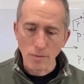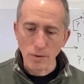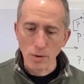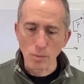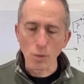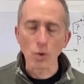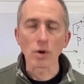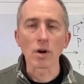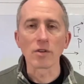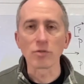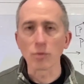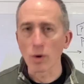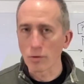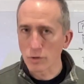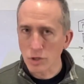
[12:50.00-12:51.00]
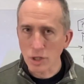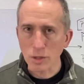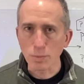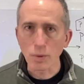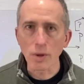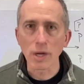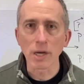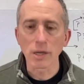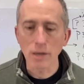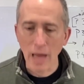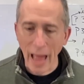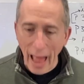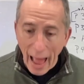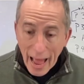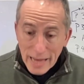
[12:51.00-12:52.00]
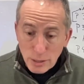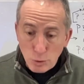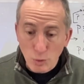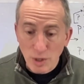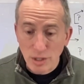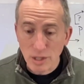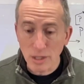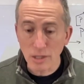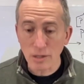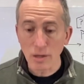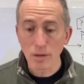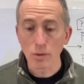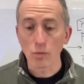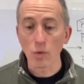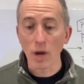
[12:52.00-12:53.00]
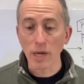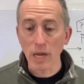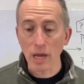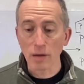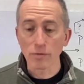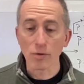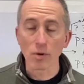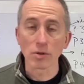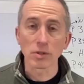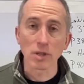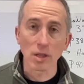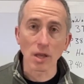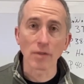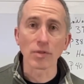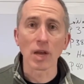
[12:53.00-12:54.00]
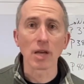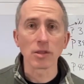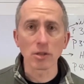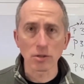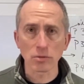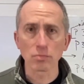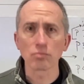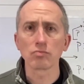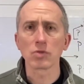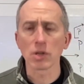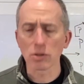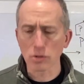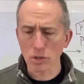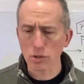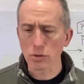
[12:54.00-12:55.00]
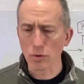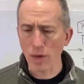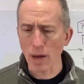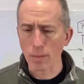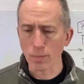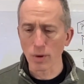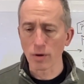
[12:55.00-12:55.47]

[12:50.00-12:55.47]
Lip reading: you're more comfortable with just playing as written, right hand first and left hand, then just do that.